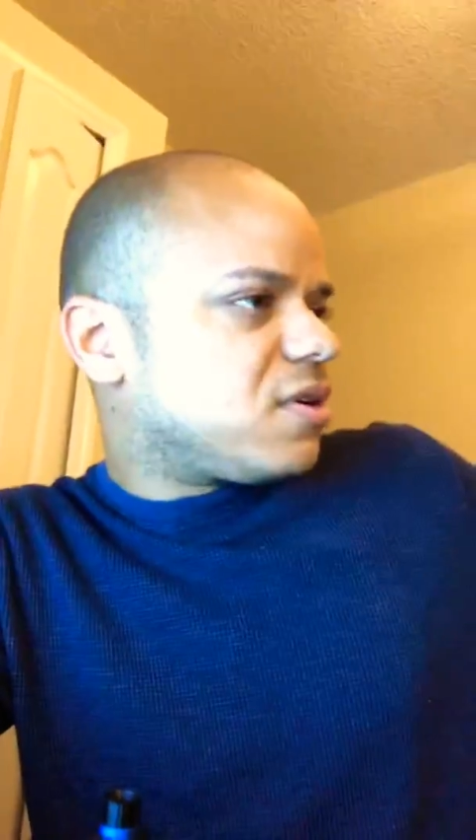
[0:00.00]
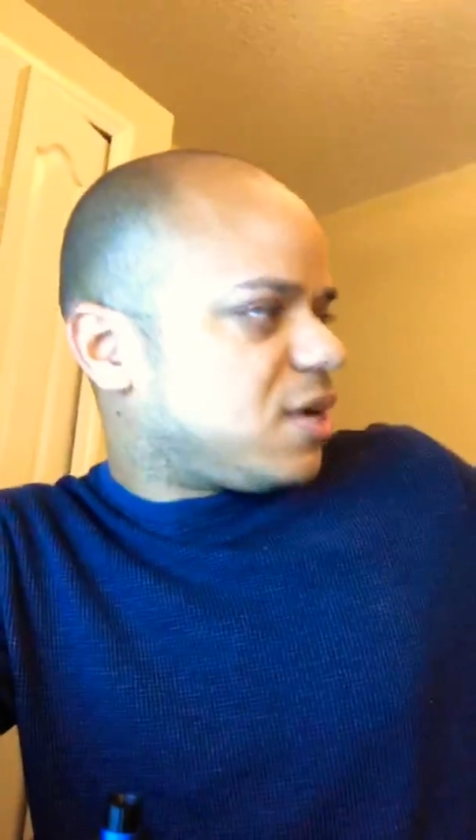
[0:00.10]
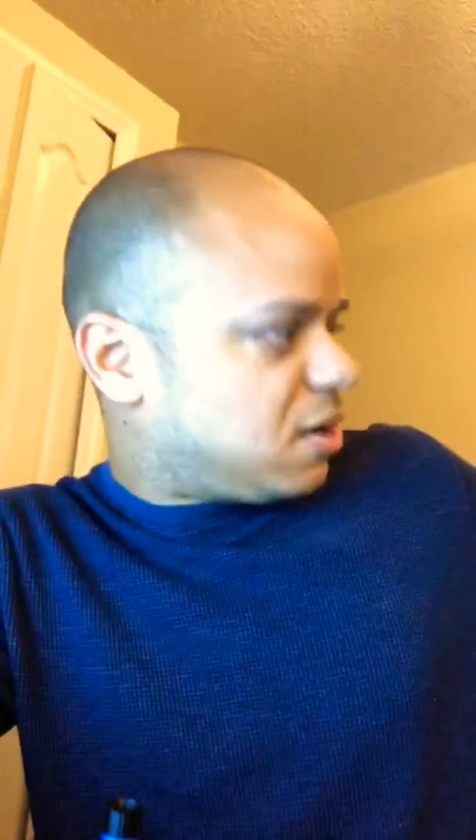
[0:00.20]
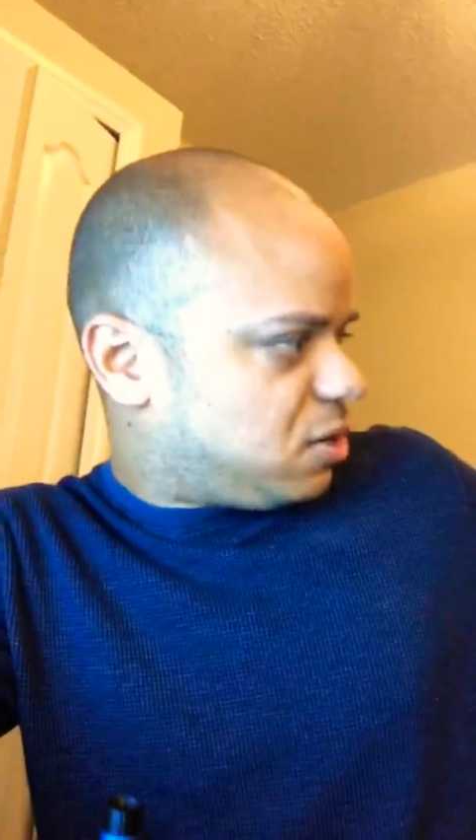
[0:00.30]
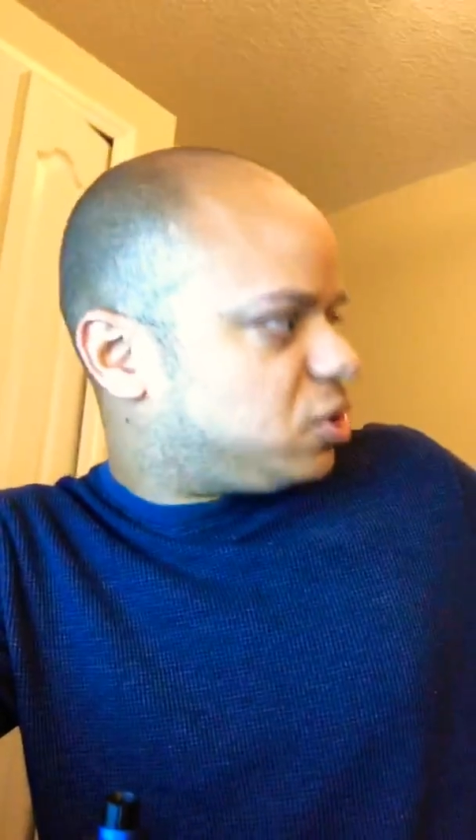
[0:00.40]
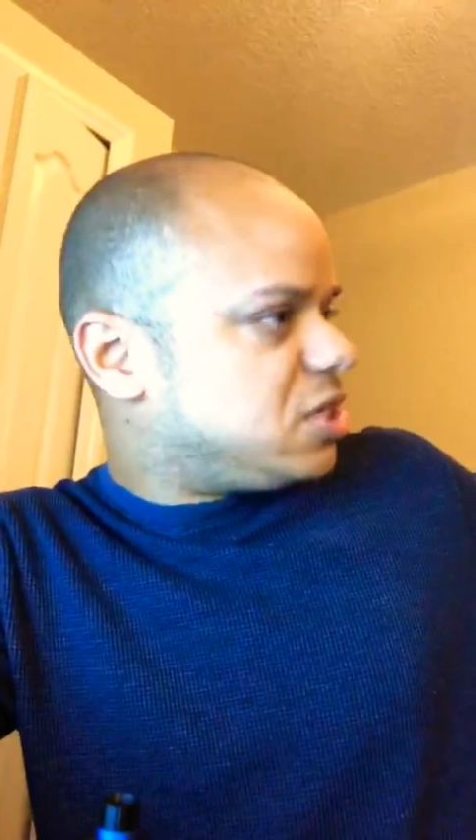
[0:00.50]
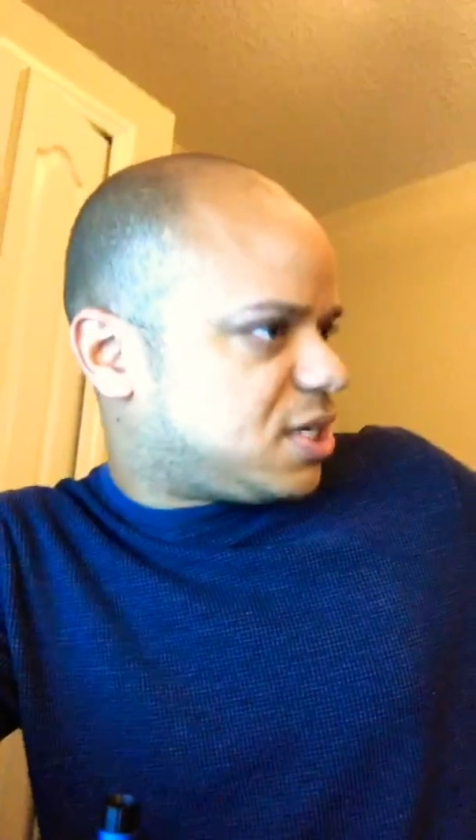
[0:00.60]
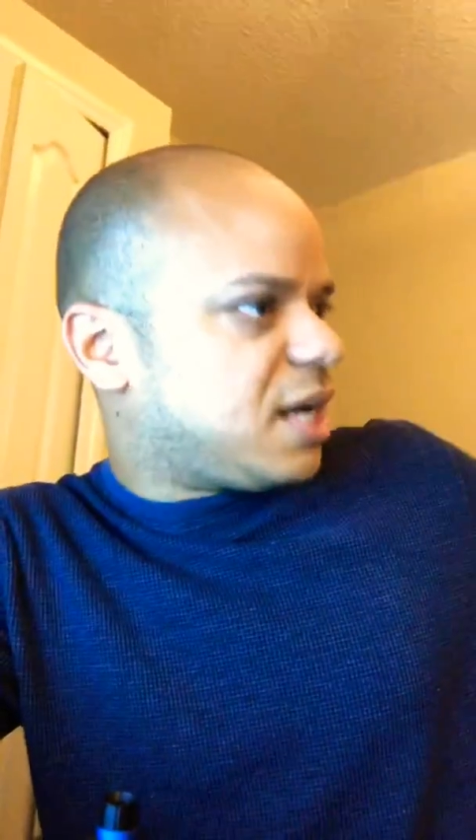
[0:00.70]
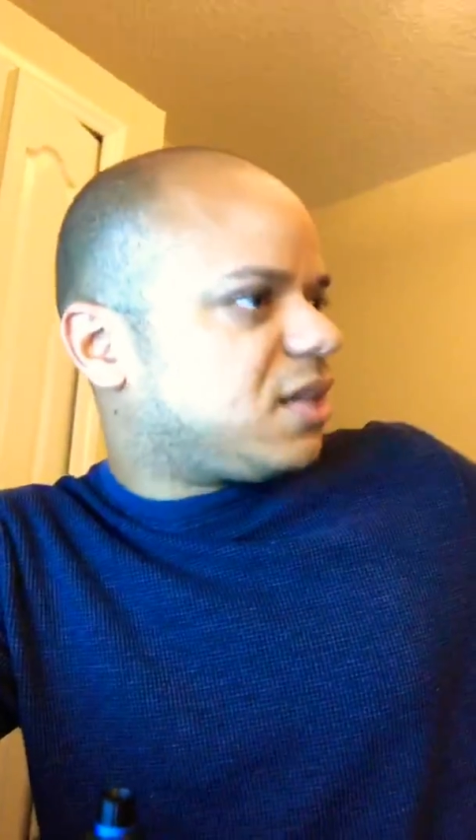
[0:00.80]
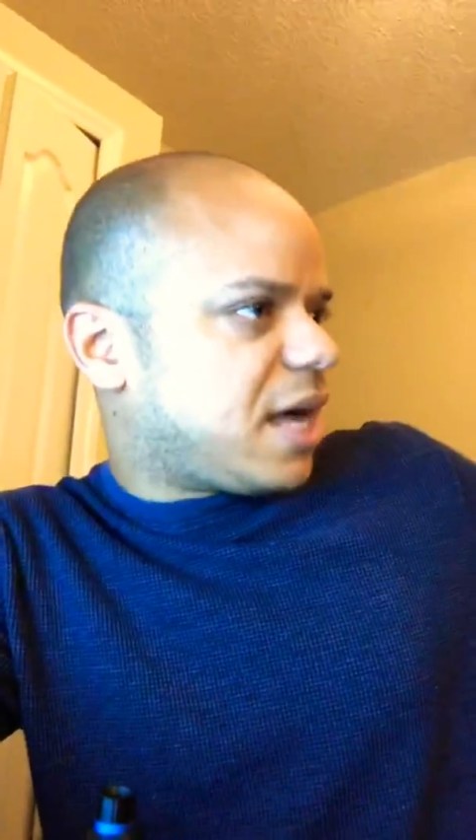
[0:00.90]
It's like she
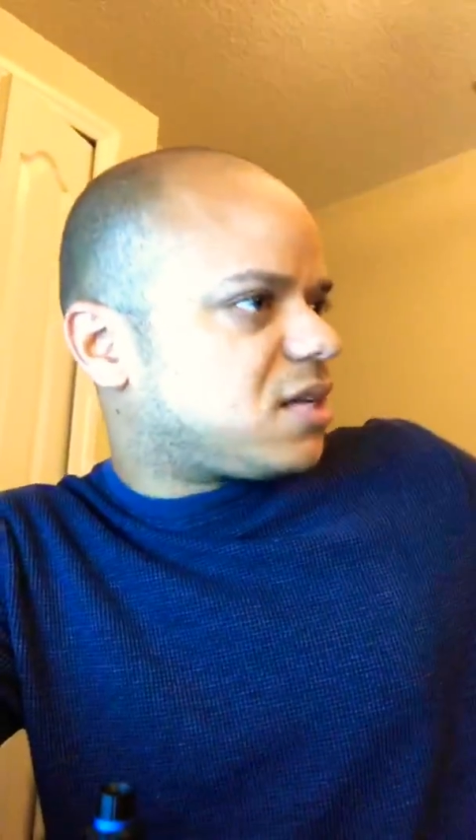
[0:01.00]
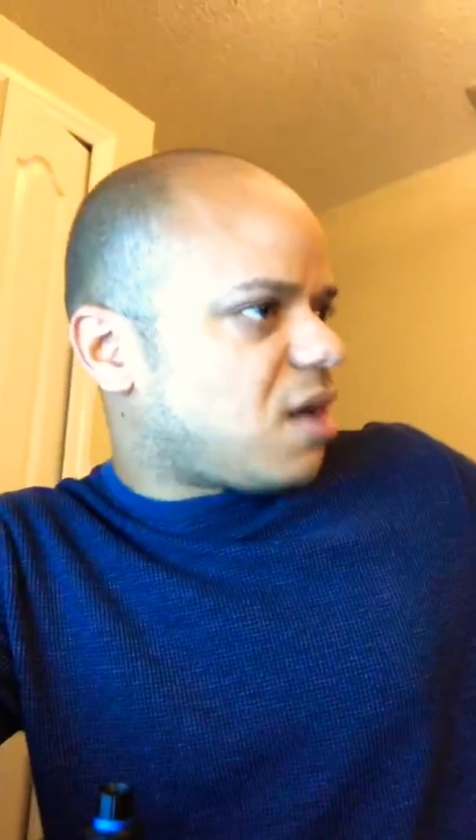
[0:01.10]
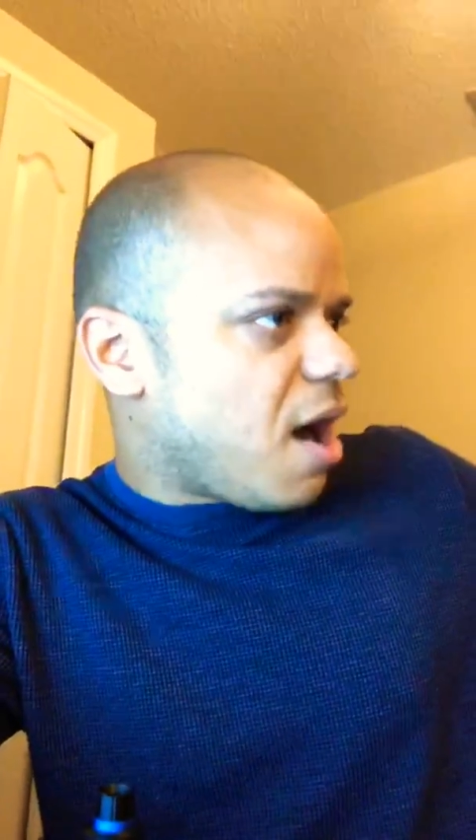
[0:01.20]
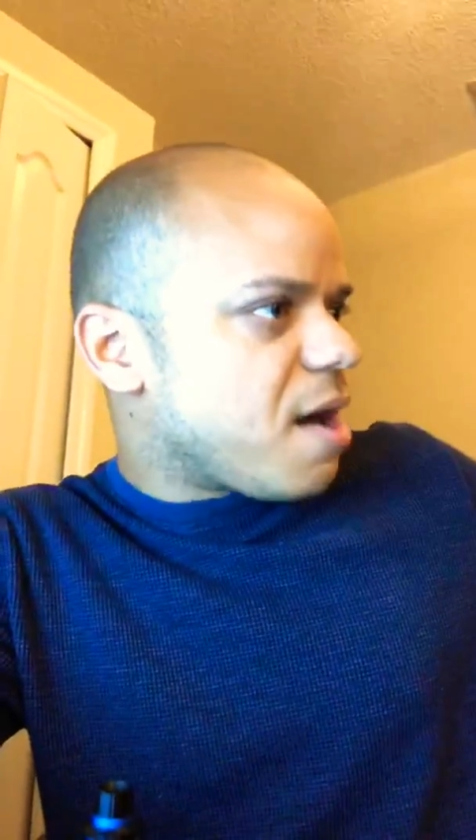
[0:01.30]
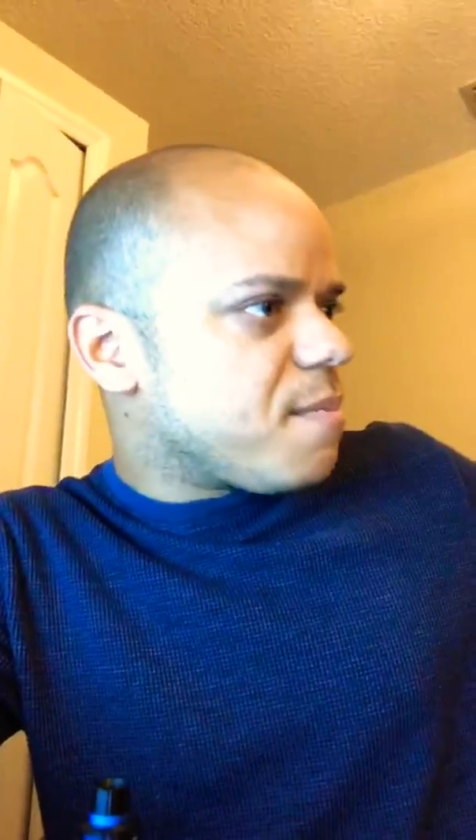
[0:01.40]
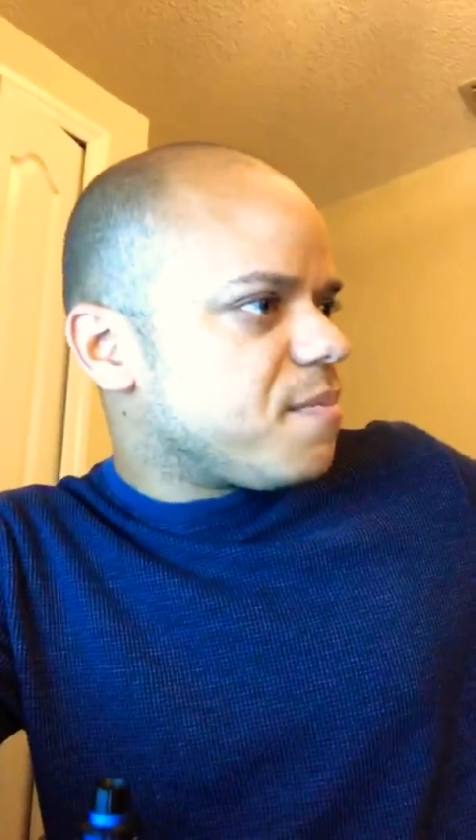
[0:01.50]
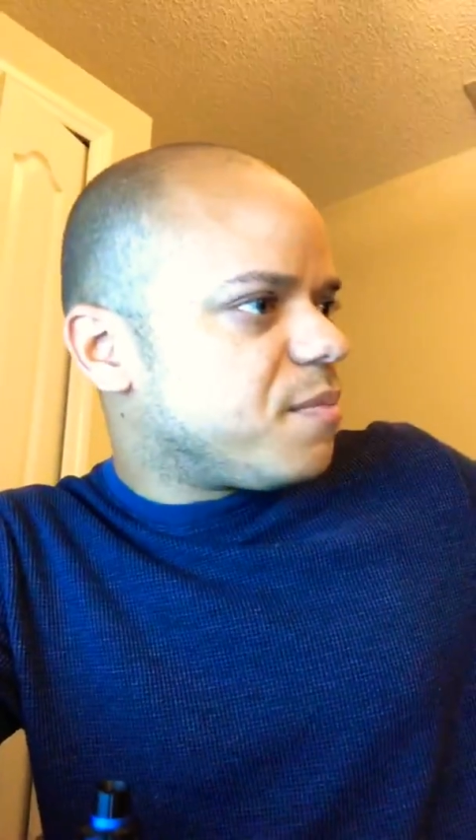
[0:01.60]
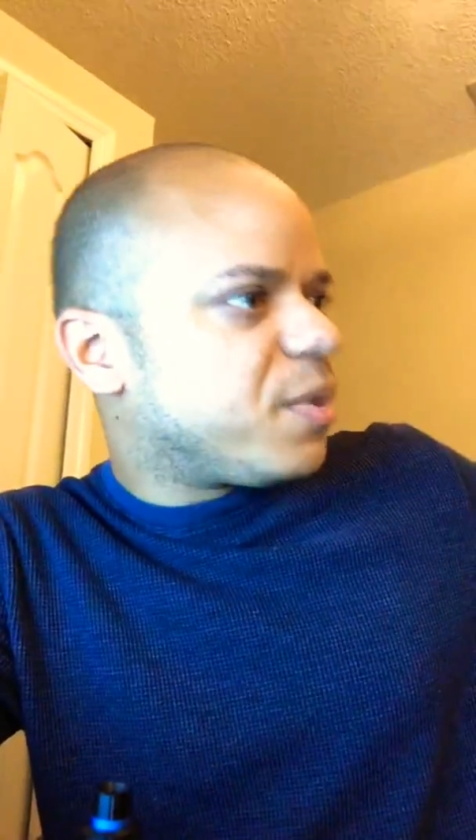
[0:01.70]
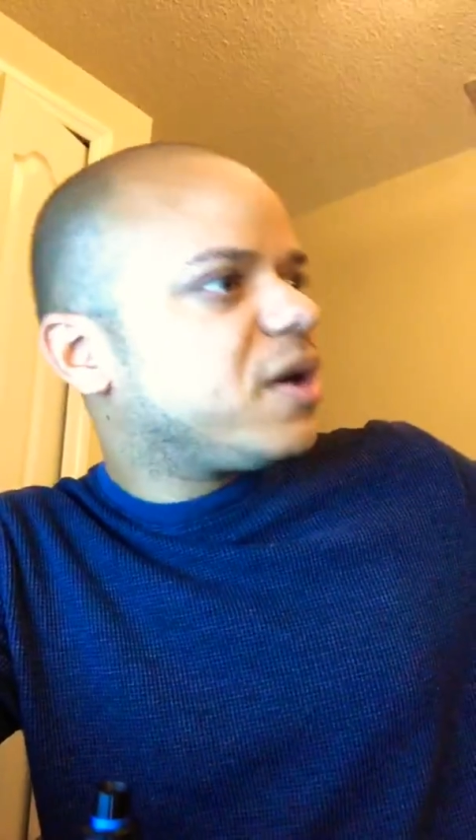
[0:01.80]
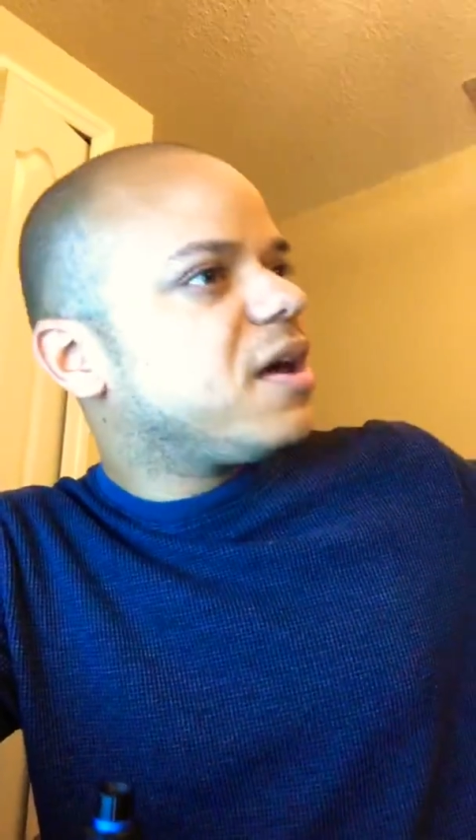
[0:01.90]
said it that
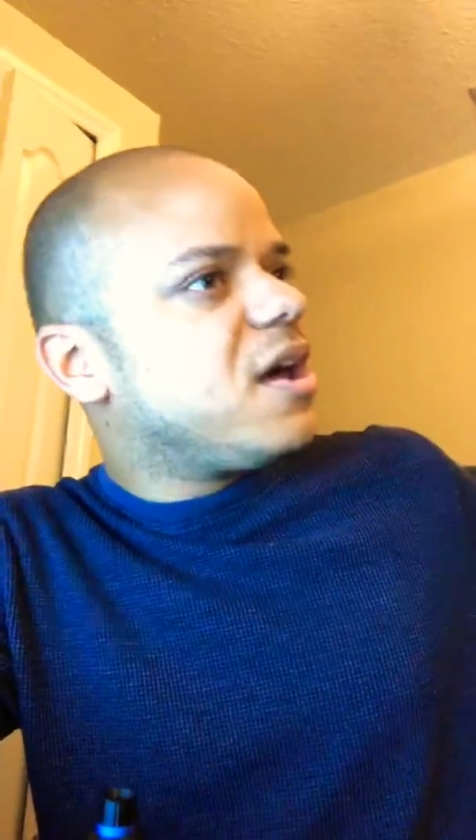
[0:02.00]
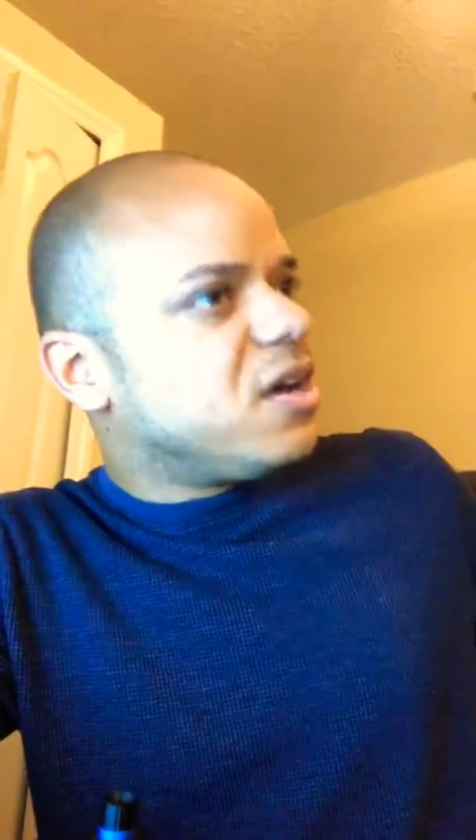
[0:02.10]
time, but